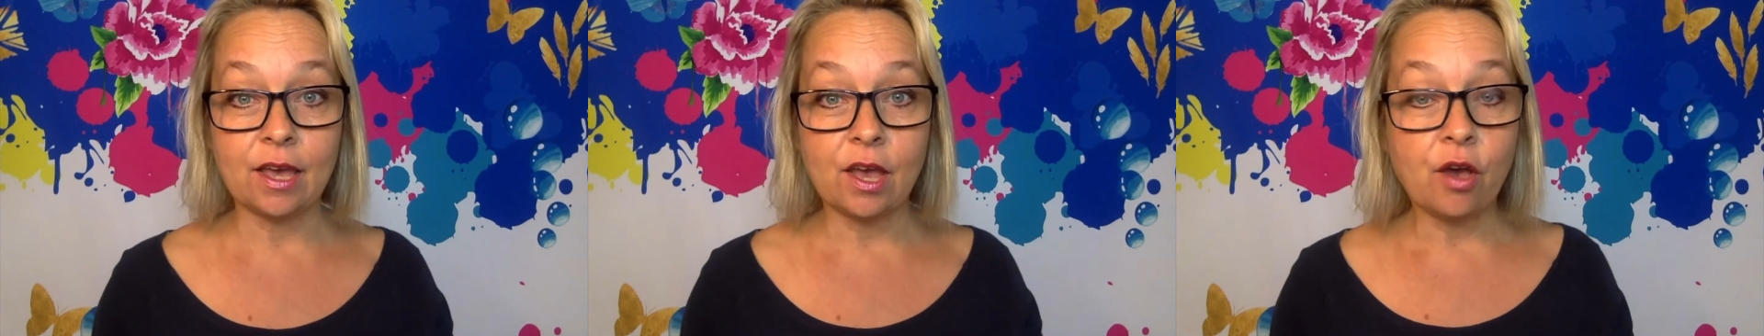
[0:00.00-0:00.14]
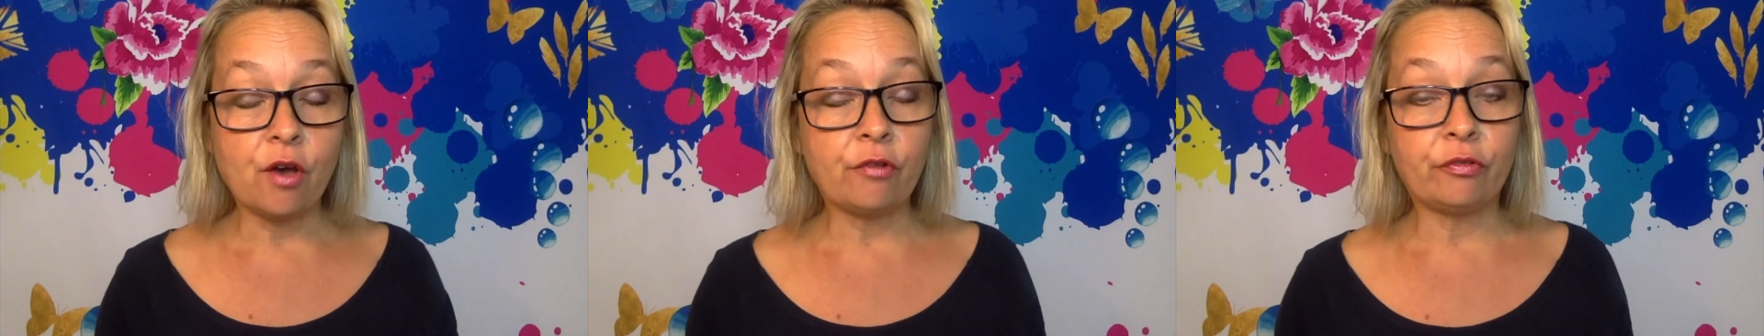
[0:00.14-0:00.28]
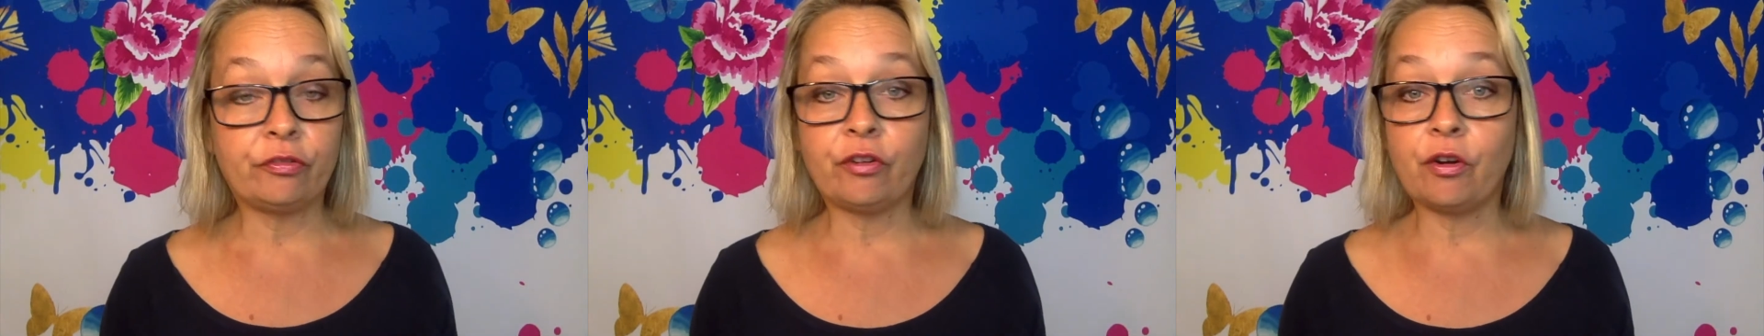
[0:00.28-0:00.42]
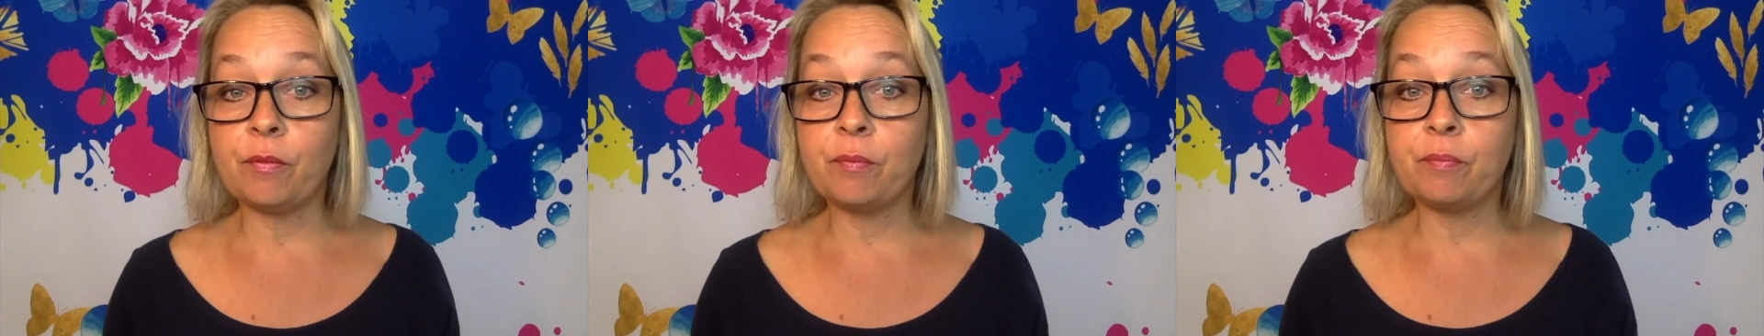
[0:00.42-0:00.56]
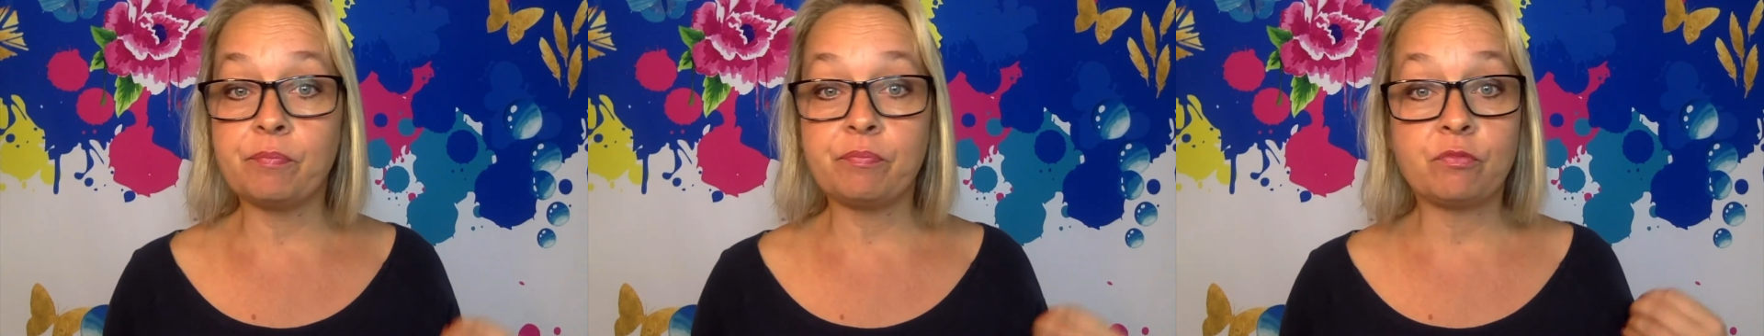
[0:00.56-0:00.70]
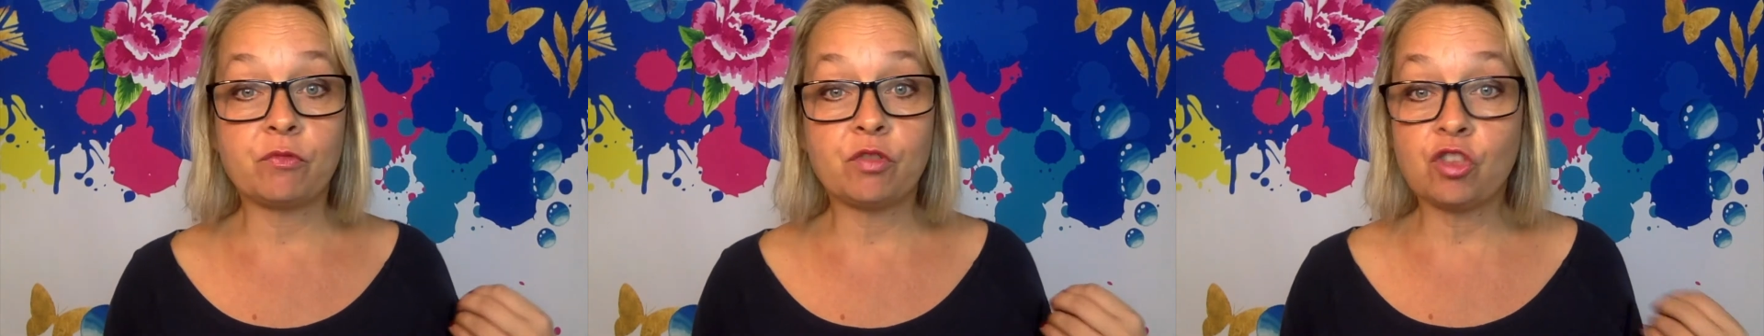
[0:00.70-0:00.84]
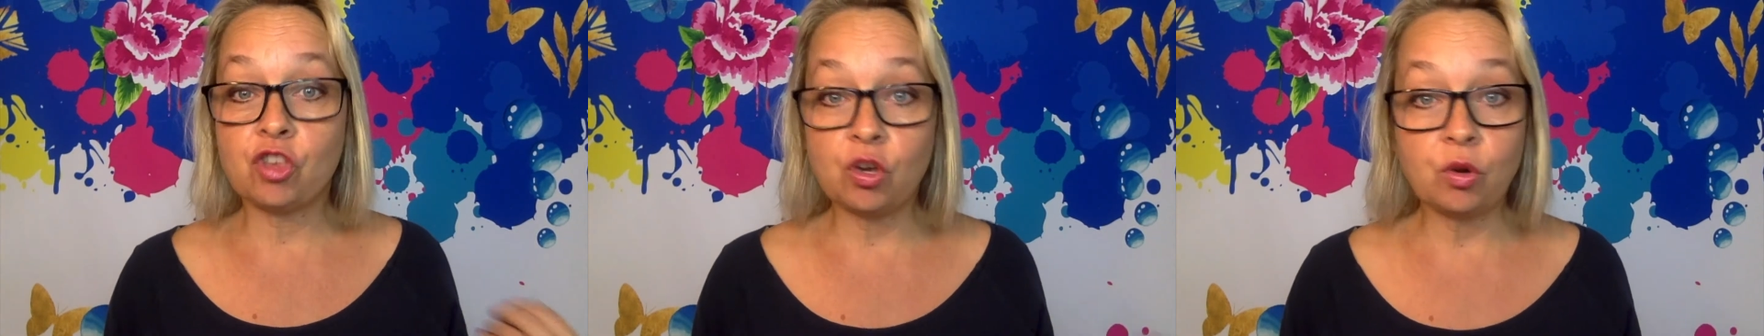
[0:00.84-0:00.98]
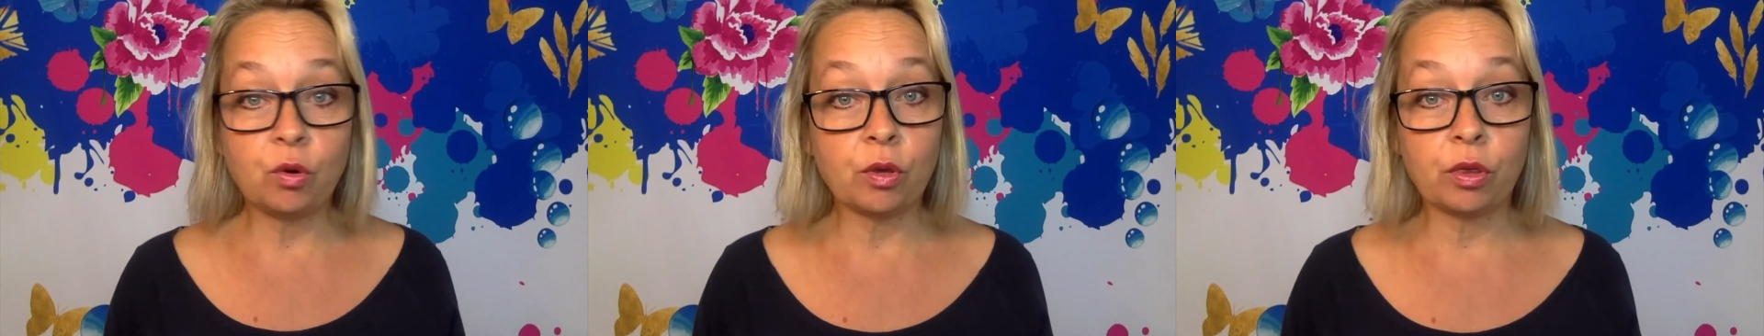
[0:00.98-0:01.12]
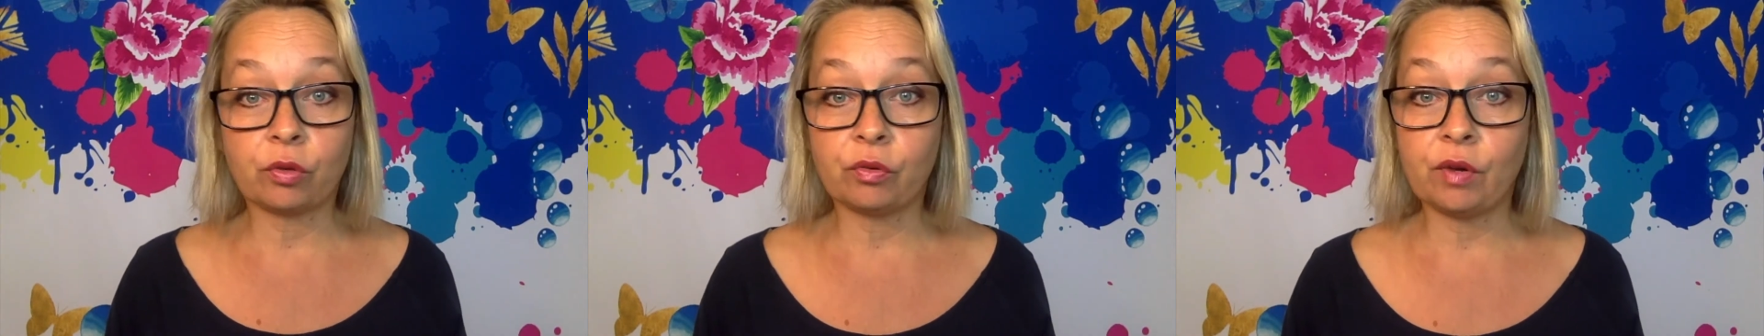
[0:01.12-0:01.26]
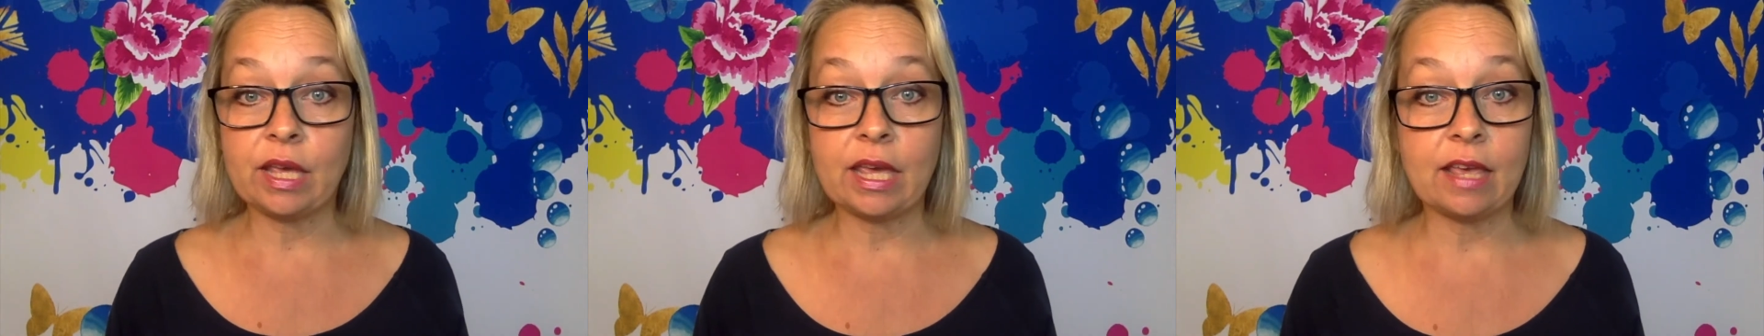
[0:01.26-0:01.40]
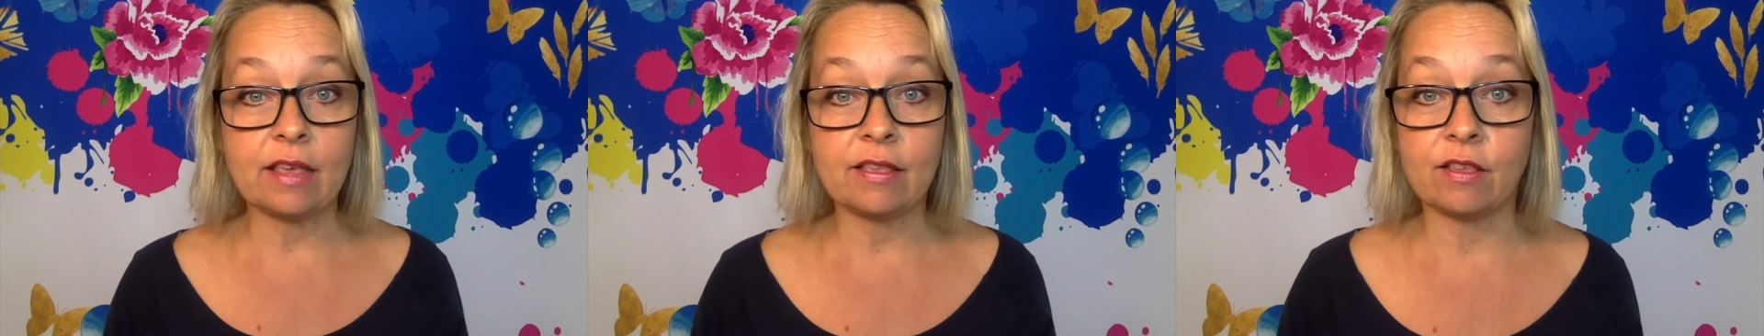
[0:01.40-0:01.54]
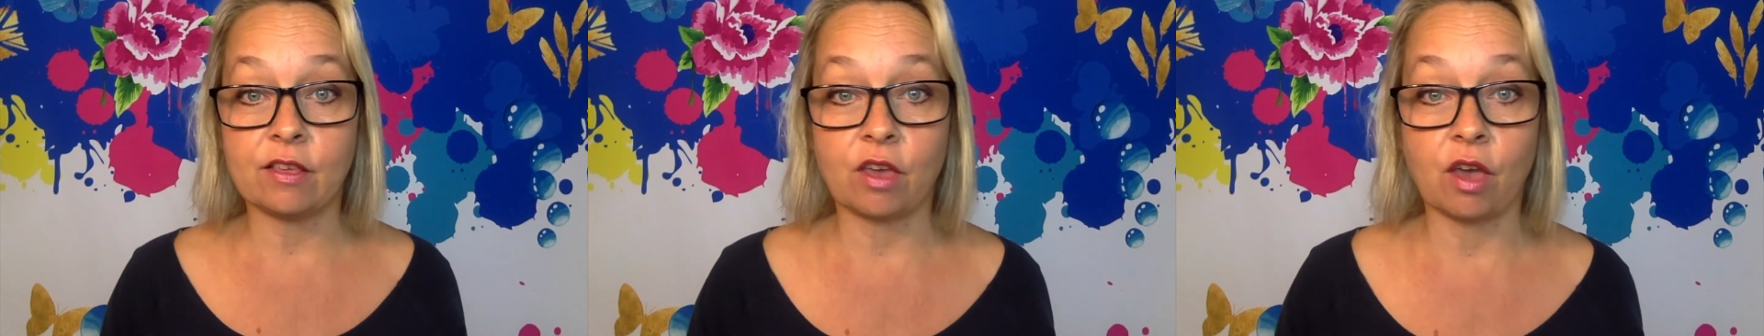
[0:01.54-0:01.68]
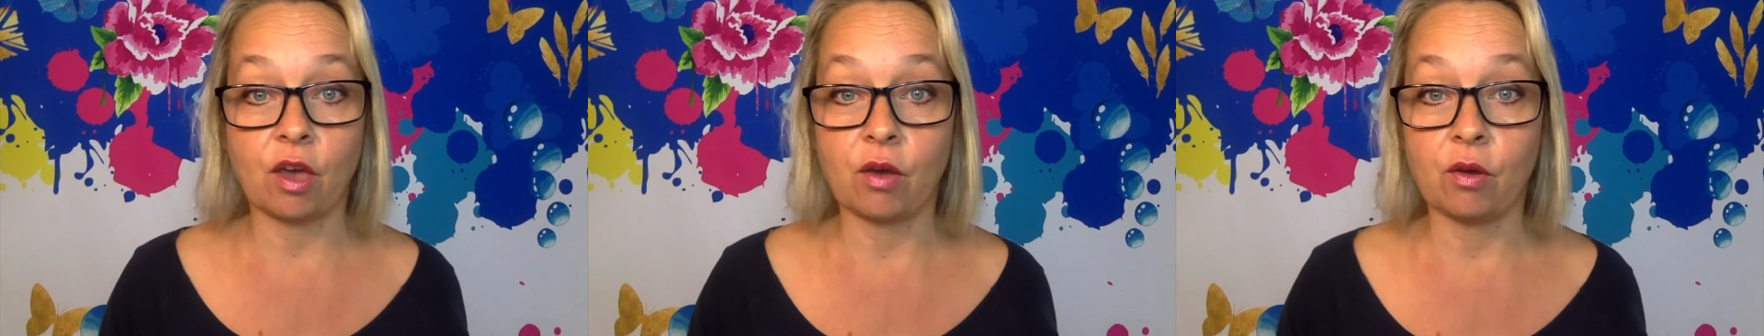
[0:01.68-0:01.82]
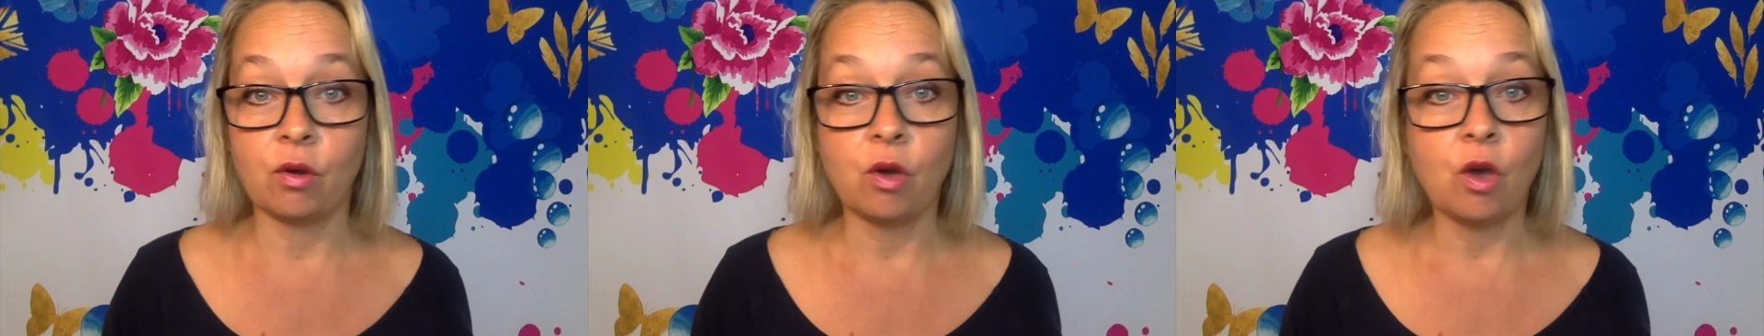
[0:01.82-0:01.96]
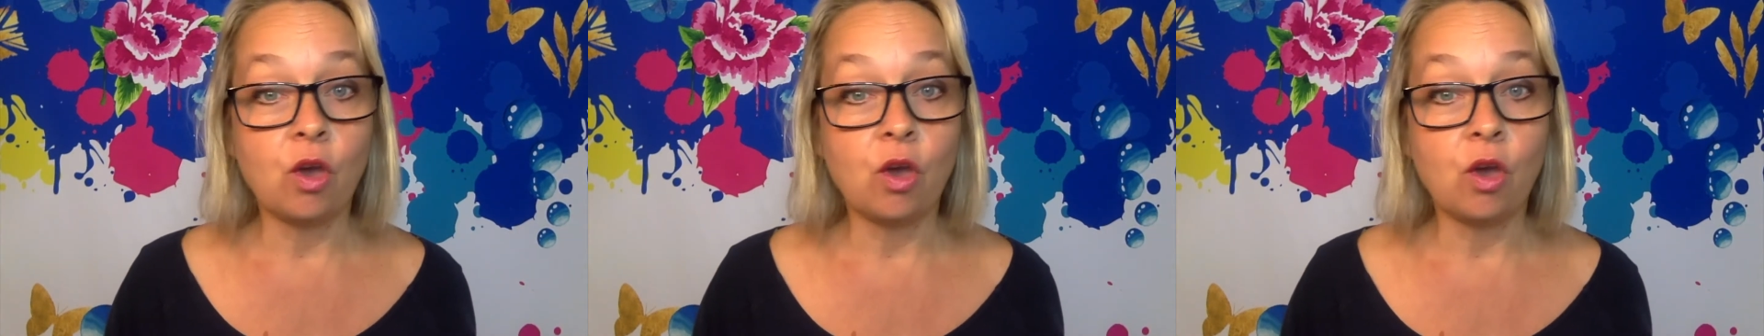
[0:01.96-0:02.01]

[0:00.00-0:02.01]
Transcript: from 2 or 3 years ago,